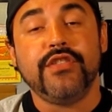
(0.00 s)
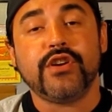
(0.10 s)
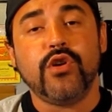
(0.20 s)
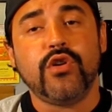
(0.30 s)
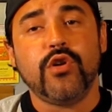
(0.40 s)

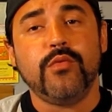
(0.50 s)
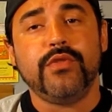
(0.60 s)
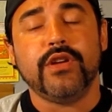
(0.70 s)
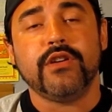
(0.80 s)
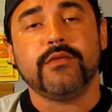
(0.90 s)

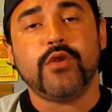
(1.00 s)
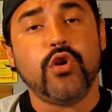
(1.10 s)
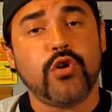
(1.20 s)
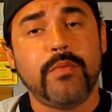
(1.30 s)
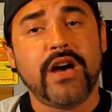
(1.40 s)

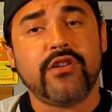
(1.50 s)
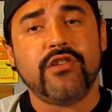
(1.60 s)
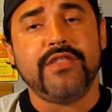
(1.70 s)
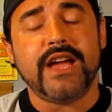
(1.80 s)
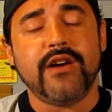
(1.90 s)
cocoa powder
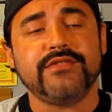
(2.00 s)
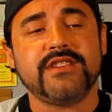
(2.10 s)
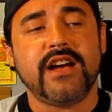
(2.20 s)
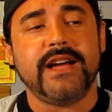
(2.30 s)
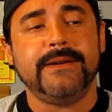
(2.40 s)
on the
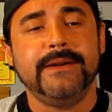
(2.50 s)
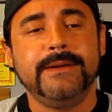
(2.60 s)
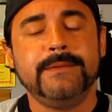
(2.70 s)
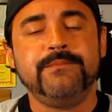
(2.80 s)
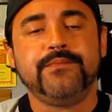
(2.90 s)
outside,
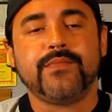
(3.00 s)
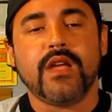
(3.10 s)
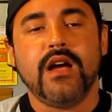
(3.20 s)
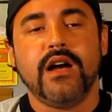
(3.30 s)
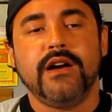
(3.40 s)

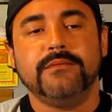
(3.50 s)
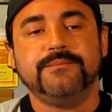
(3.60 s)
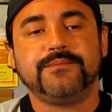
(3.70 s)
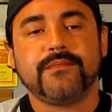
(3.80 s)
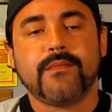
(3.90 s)

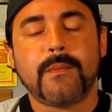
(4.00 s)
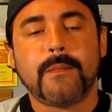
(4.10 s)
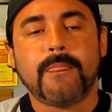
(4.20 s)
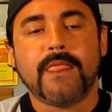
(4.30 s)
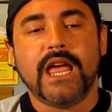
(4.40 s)
and
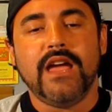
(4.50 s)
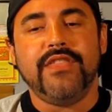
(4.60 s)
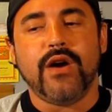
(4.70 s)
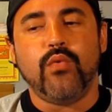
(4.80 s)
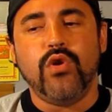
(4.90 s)

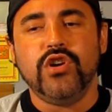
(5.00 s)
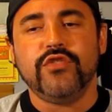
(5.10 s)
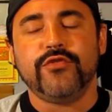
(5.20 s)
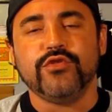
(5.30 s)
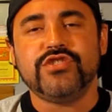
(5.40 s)
that
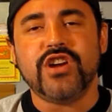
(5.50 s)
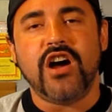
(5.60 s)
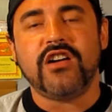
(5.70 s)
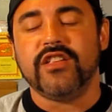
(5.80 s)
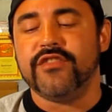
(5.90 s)
wonderful
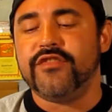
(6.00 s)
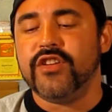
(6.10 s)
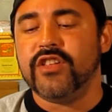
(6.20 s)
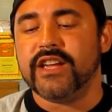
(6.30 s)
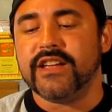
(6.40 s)
chocolate
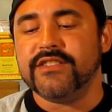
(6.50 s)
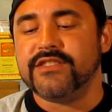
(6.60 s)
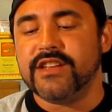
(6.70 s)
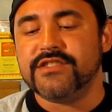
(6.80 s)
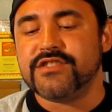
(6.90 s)
filling
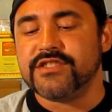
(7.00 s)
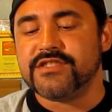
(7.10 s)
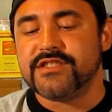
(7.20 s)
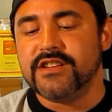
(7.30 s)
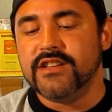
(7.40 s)
is
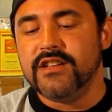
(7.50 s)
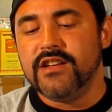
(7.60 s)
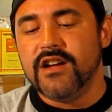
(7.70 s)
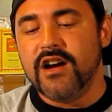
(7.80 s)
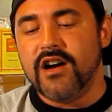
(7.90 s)
just
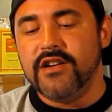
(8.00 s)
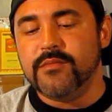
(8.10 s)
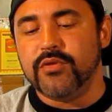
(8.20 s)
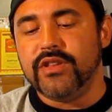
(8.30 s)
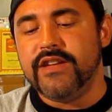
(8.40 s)

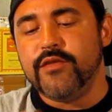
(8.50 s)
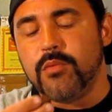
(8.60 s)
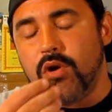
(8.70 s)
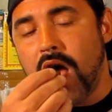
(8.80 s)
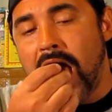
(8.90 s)

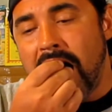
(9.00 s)
unbelievable.